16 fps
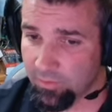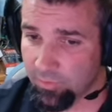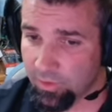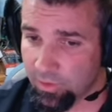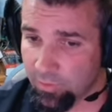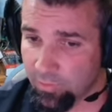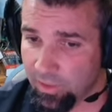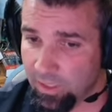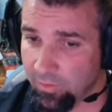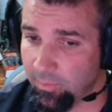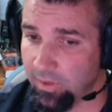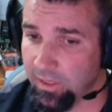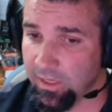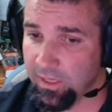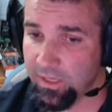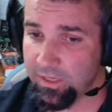I'm going to grab
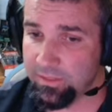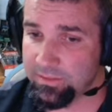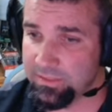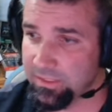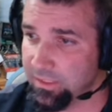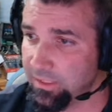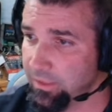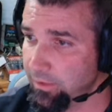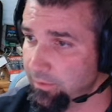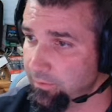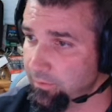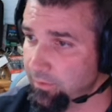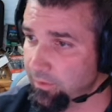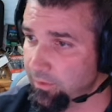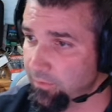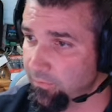a T
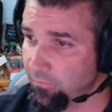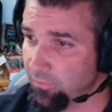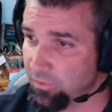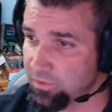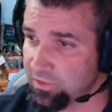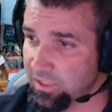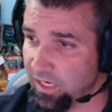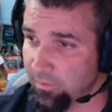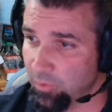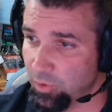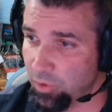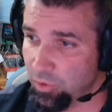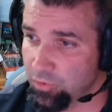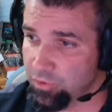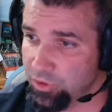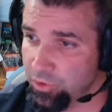for
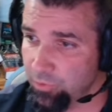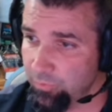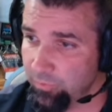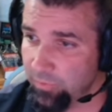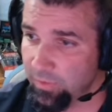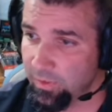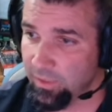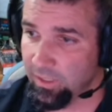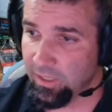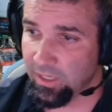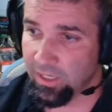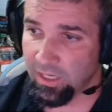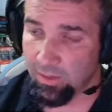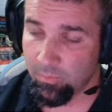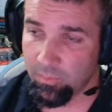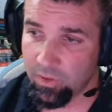timer 02,
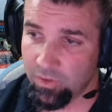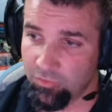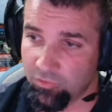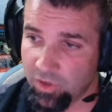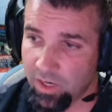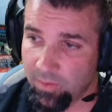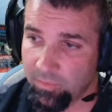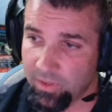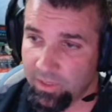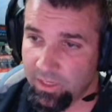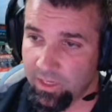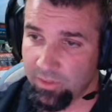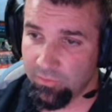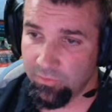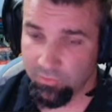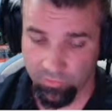and I'm going to drop it
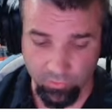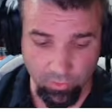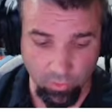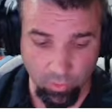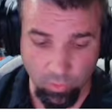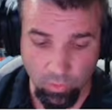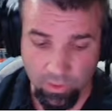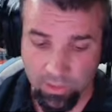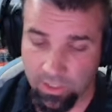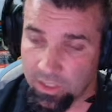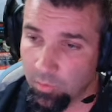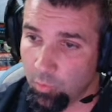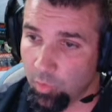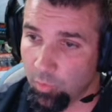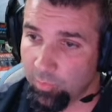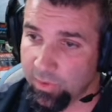in so
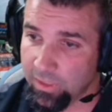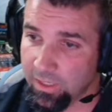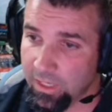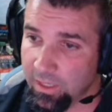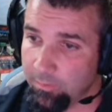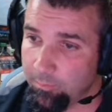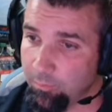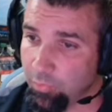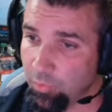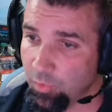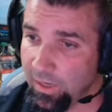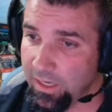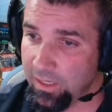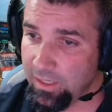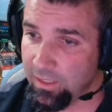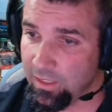it will be a
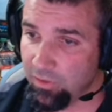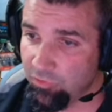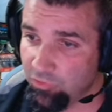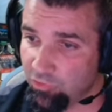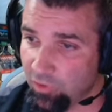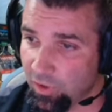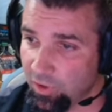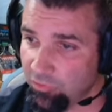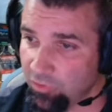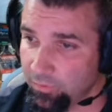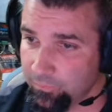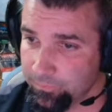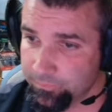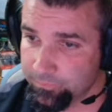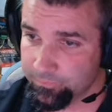break instruction